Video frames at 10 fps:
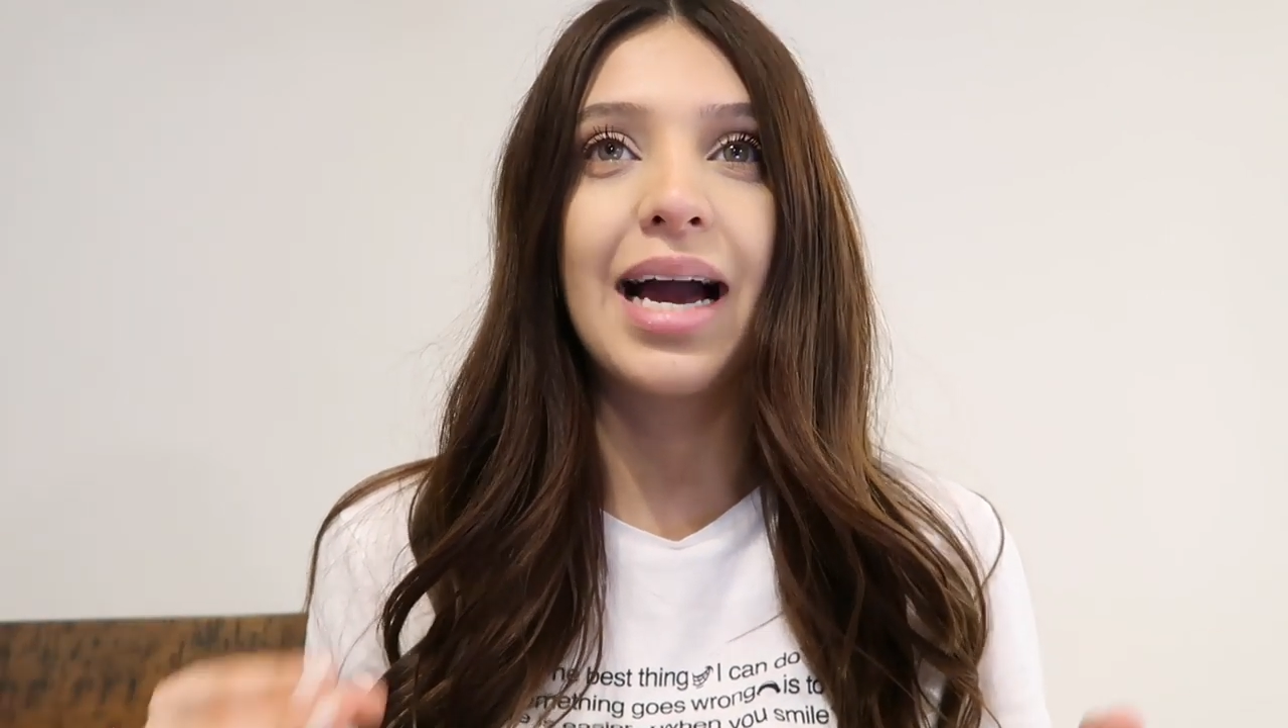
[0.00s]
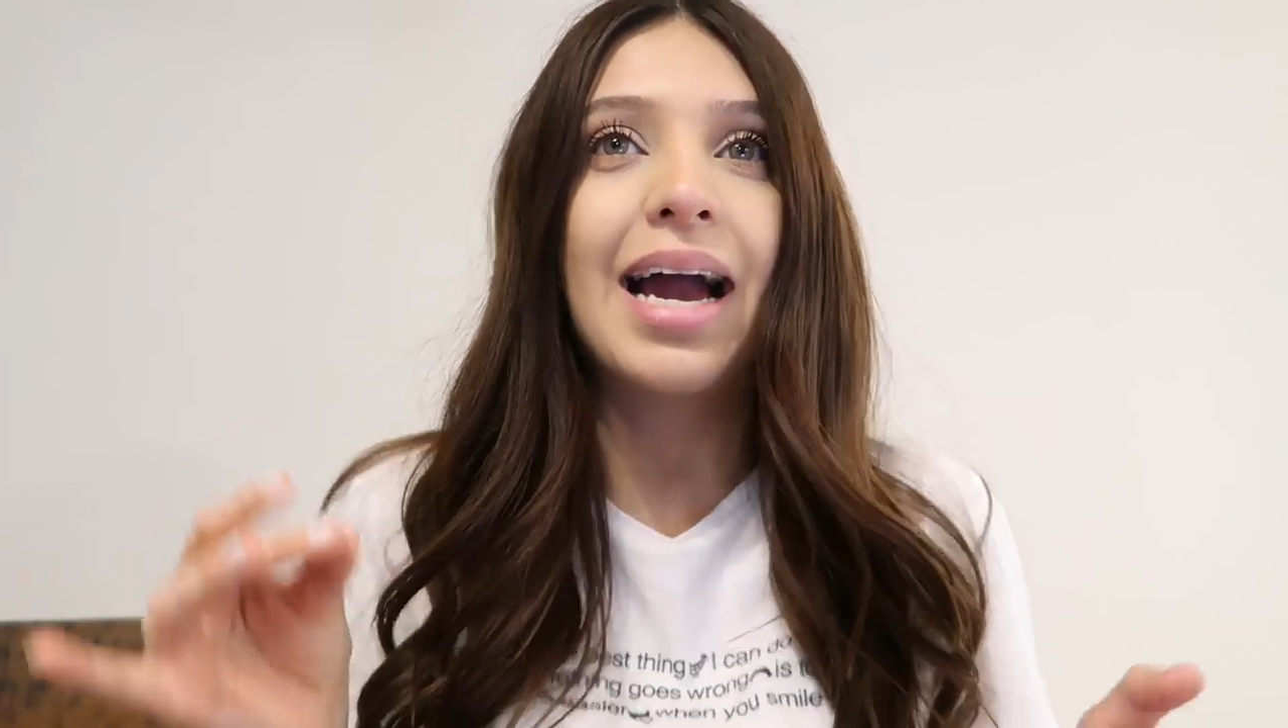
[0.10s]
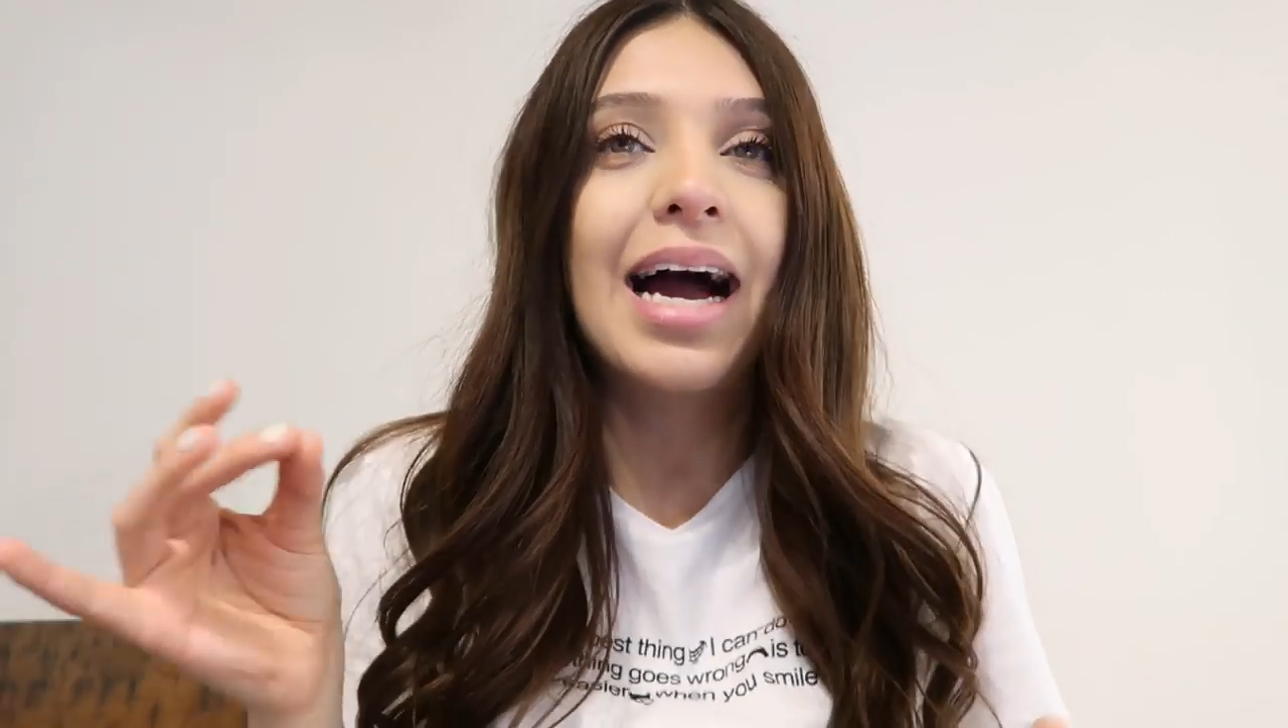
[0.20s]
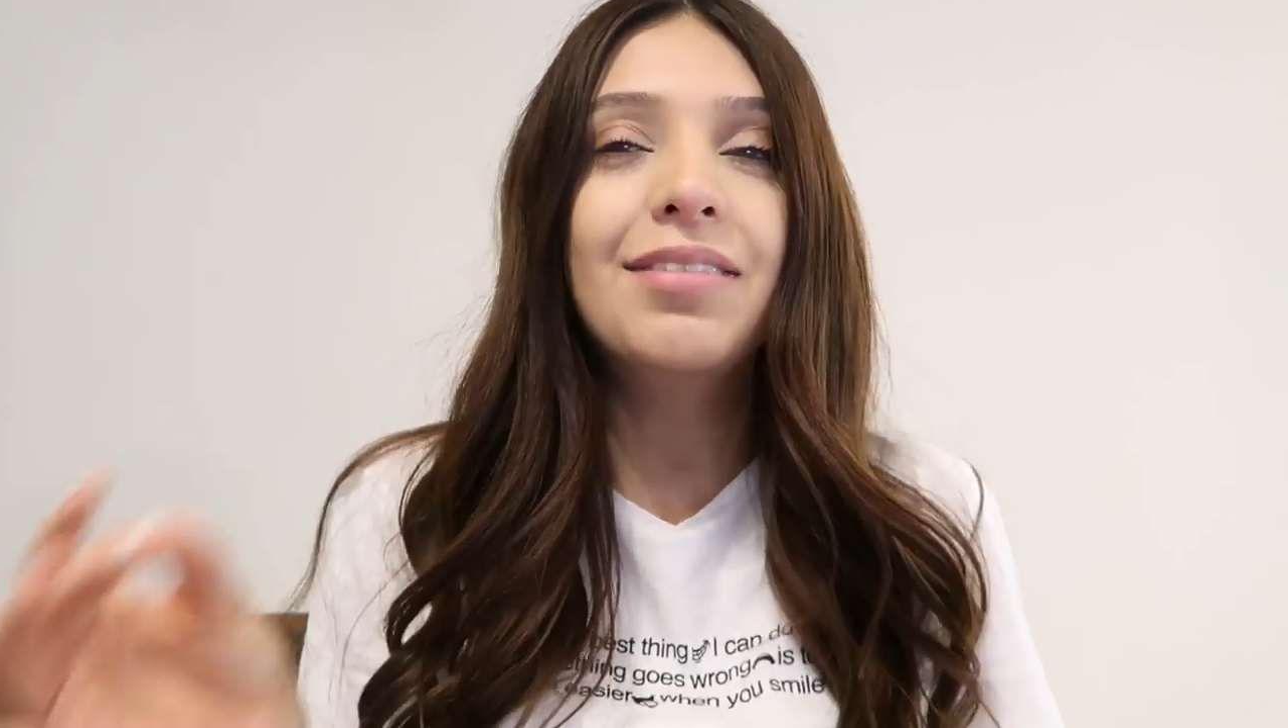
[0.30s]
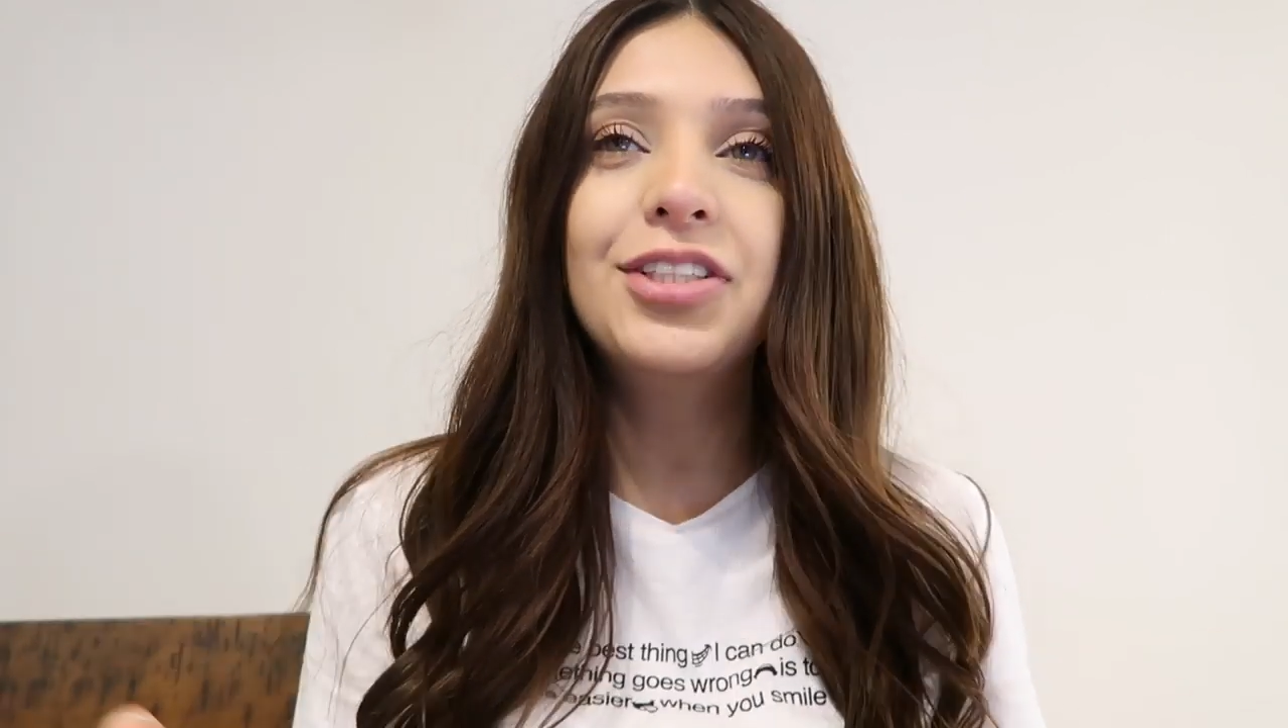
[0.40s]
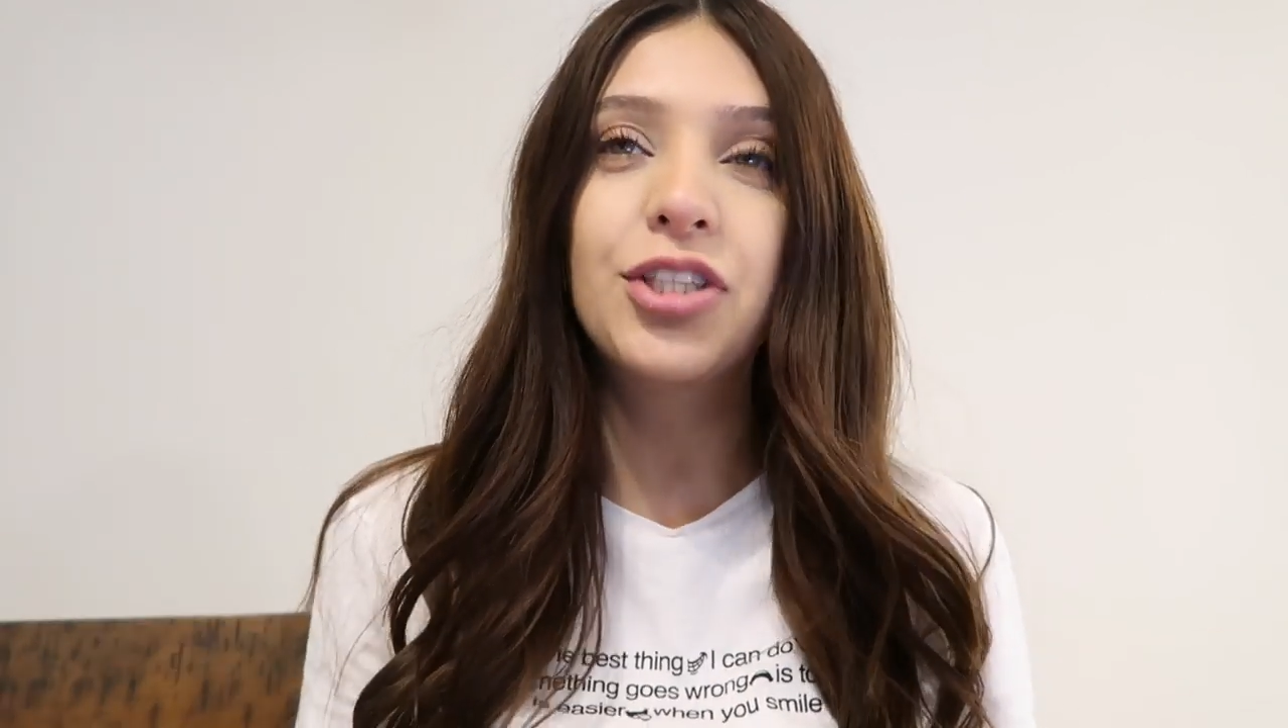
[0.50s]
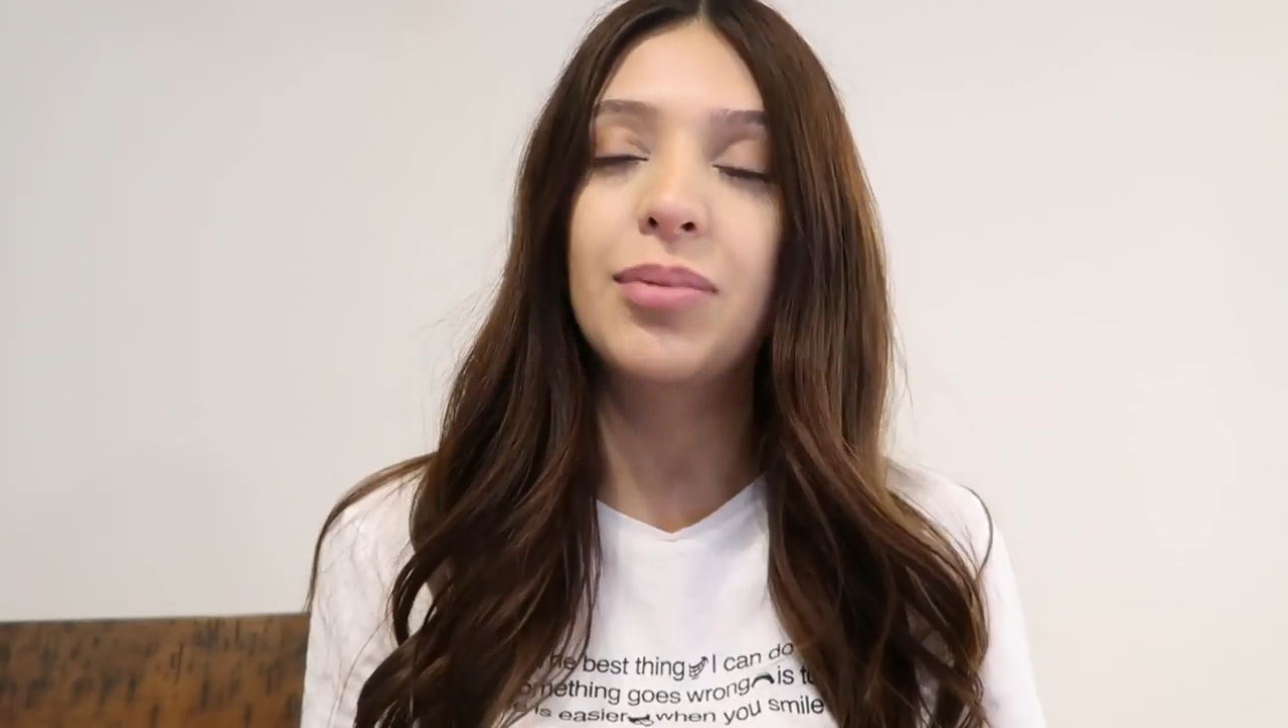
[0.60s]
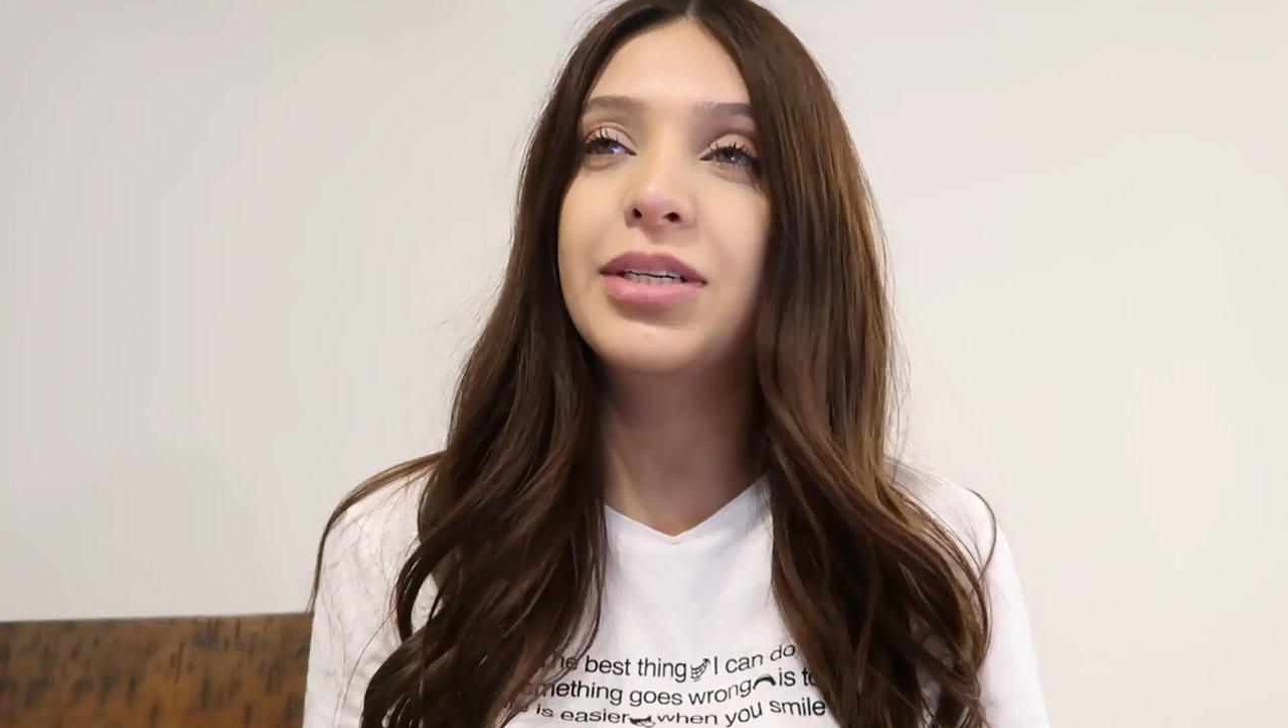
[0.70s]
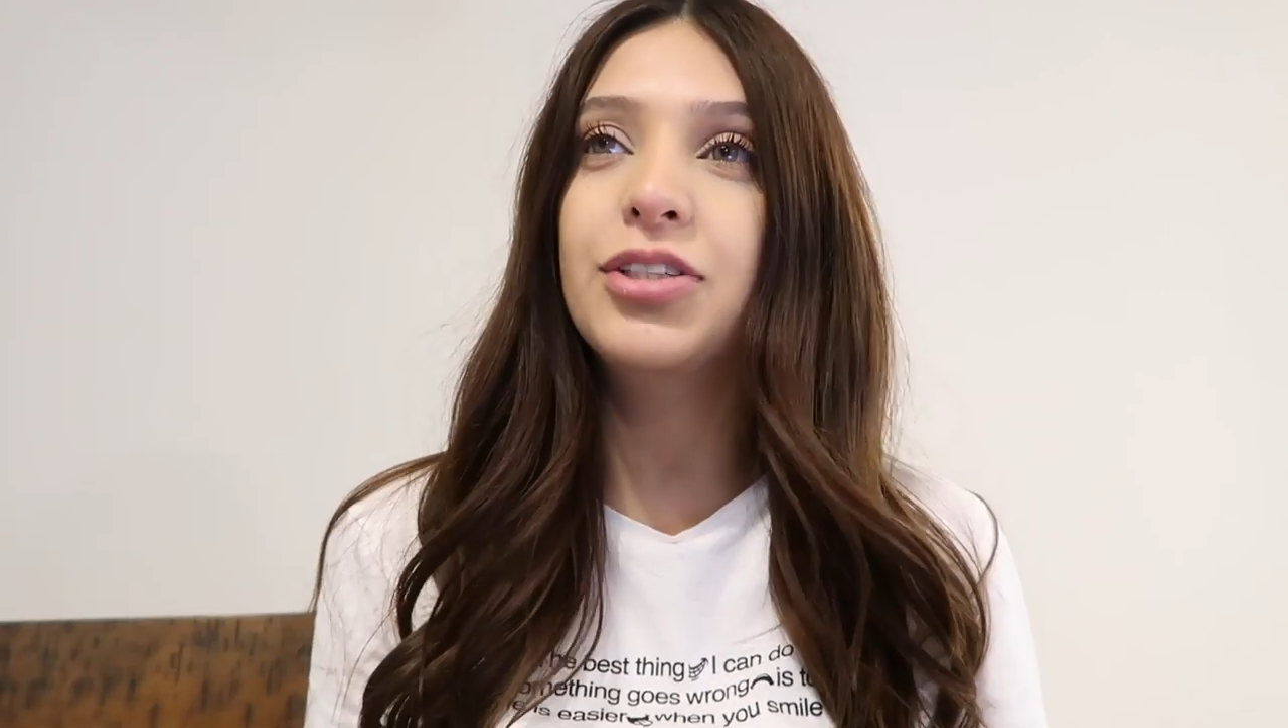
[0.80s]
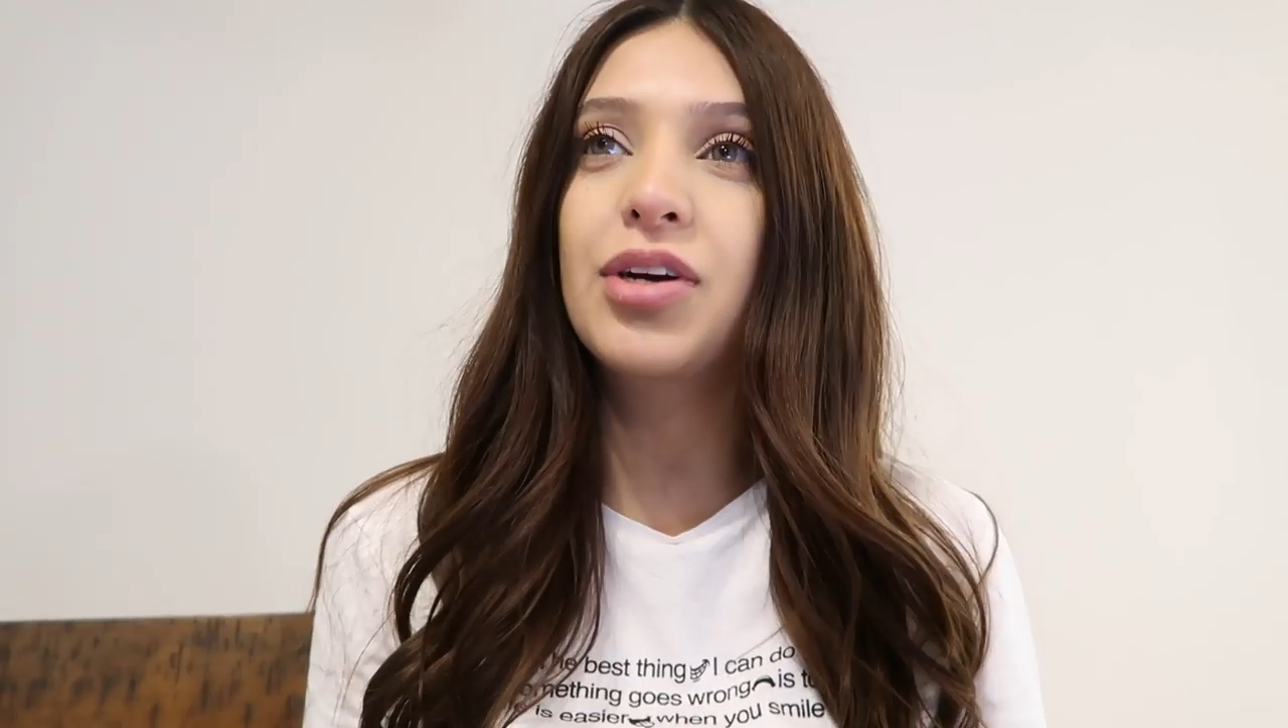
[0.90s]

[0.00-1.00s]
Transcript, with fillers: I have a German